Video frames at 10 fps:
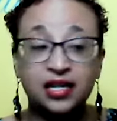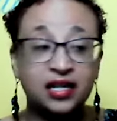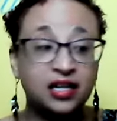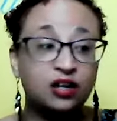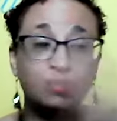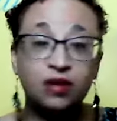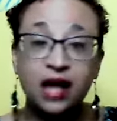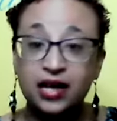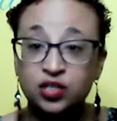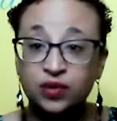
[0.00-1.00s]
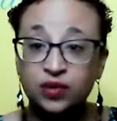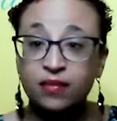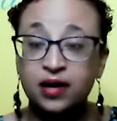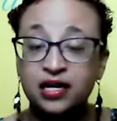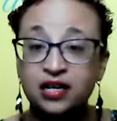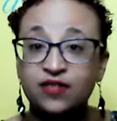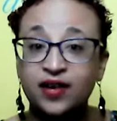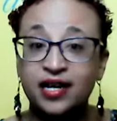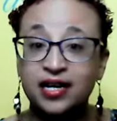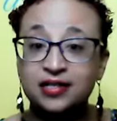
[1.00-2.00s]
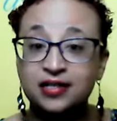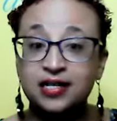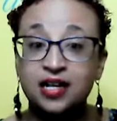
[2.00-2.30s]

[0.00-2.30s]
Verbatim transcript: clear blocks around money and finances,